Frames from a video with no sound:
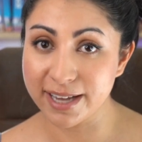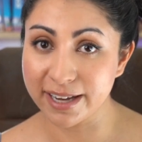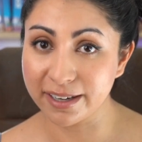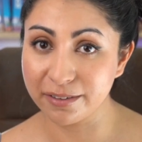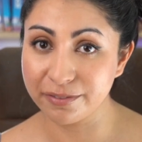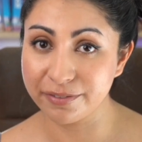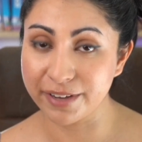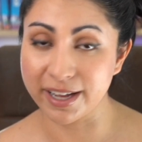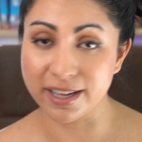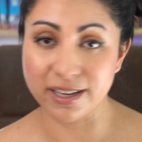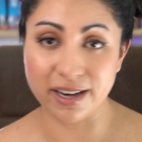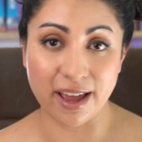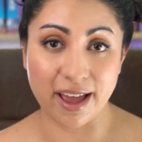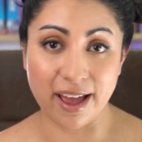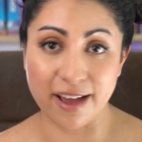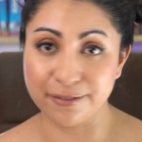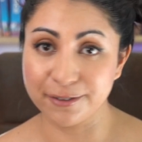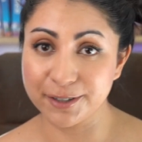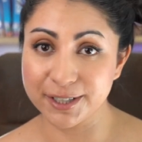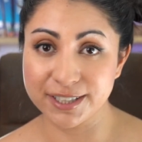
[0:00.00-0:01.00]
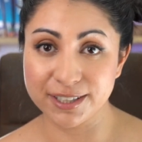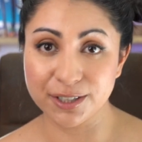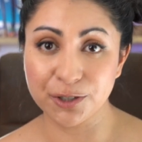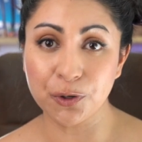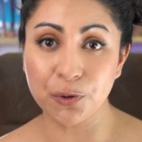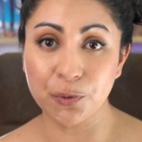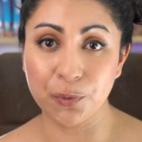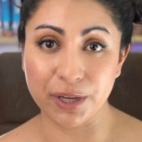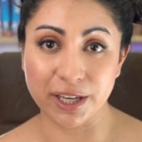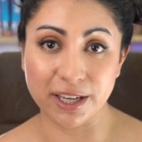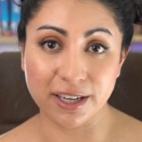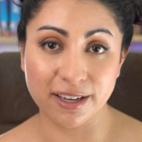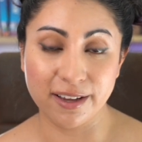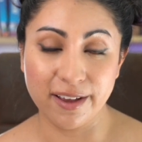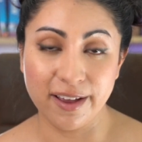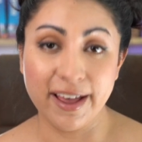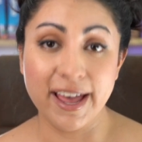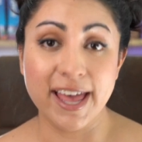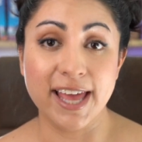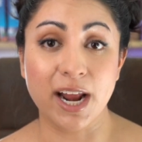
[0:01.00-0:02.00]
tech event every single week,
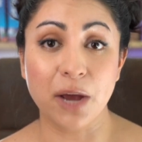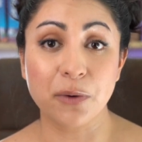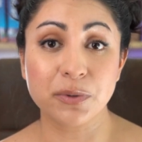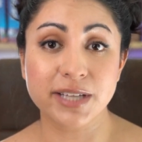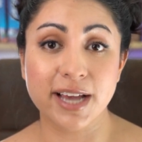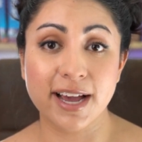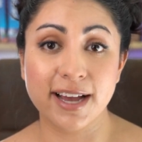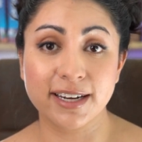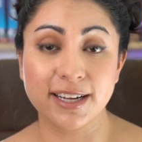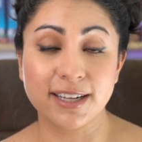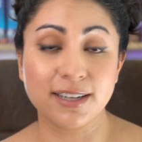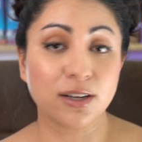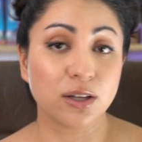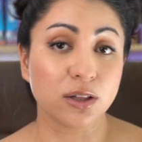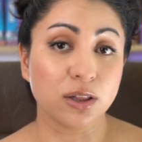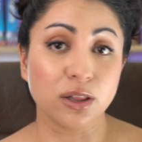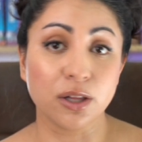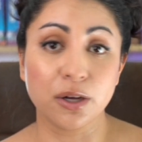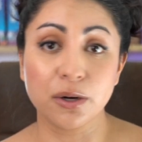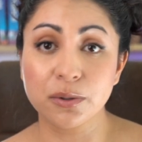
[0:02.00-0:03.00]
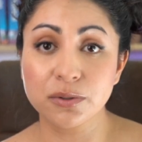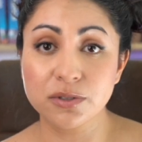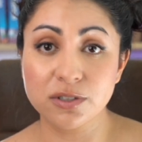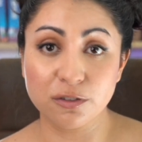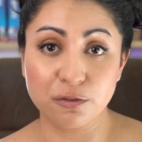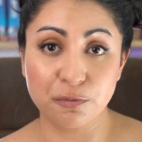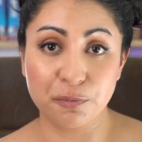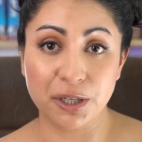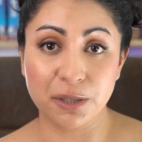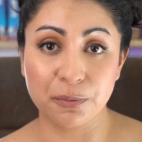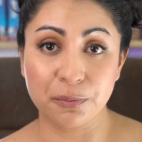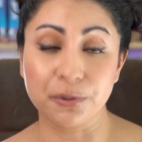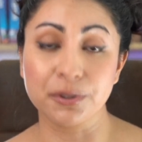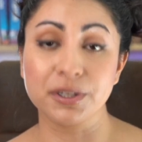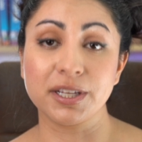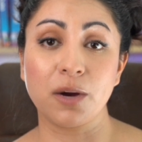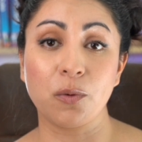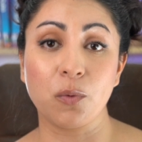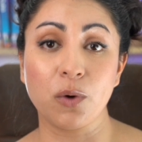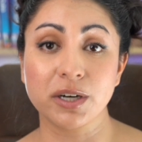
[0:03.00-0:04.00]
and I was adding loads of
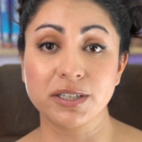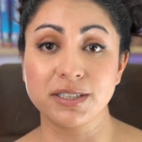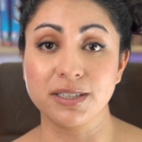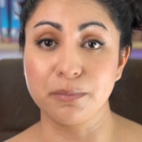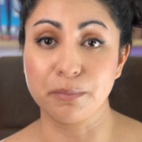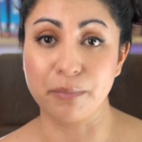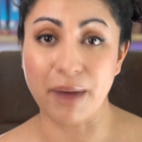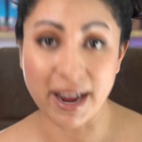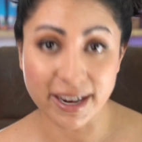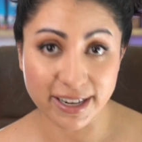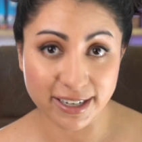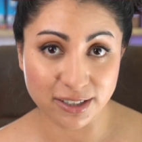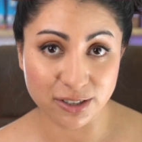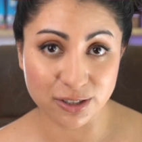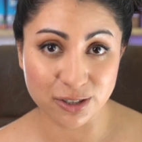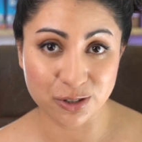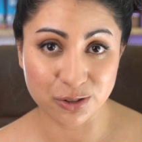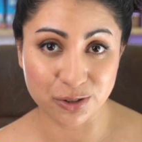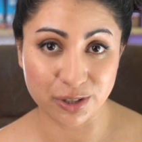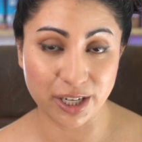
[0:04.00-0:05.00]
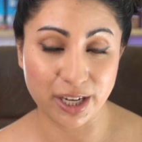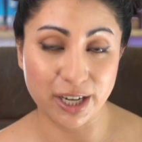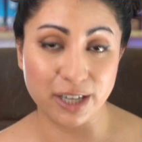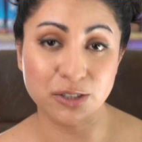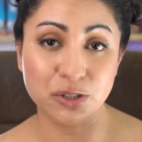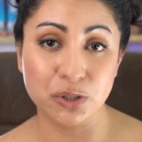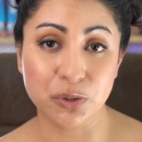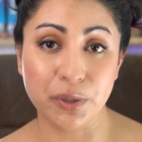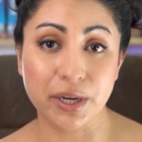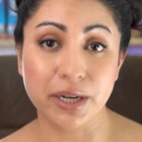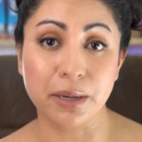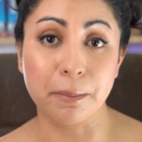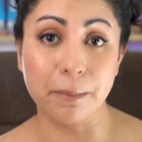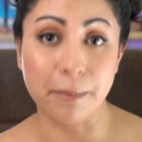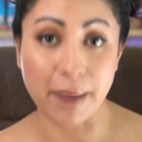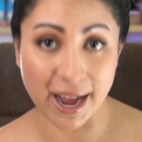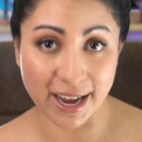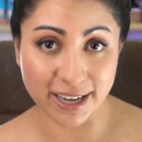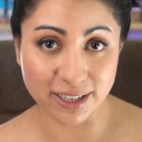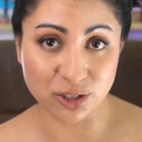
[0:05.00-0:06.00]
people that worked in my industry doing
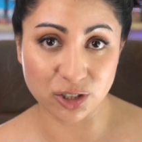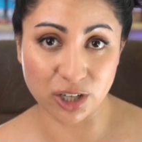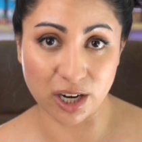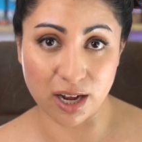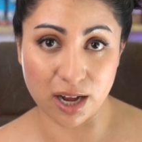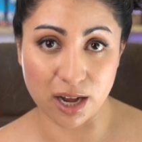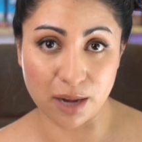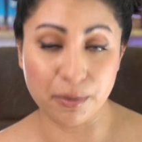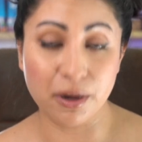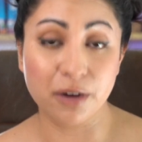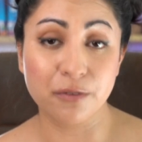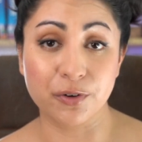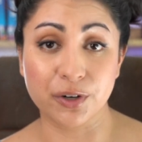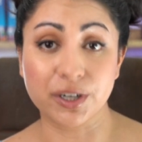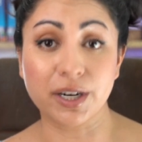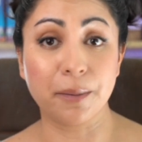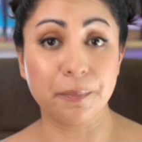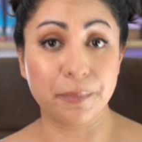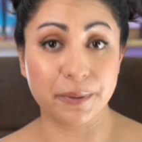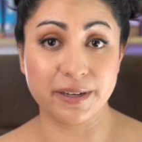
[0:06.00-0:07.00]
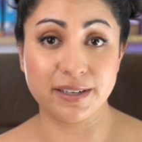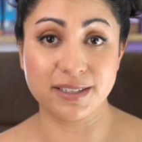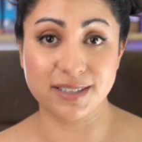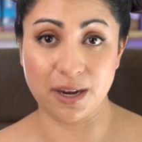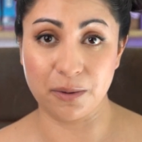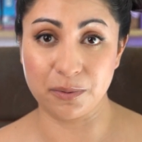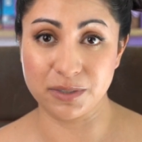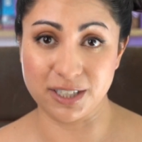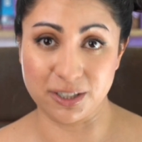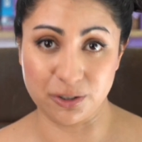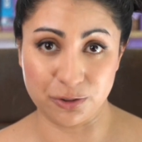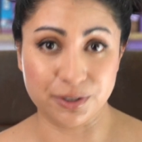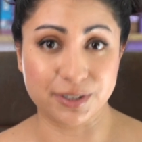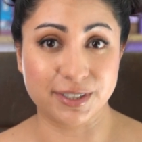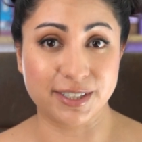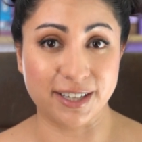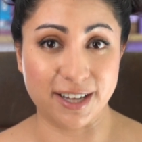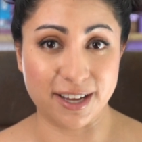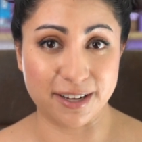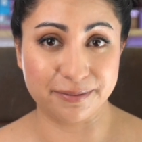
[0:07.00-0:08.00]
my job for companies I was
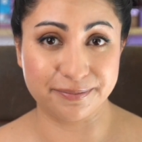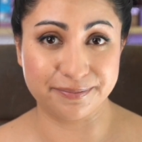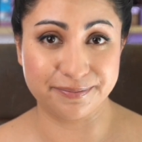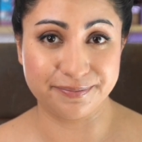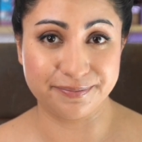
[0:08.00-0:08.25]
interested in.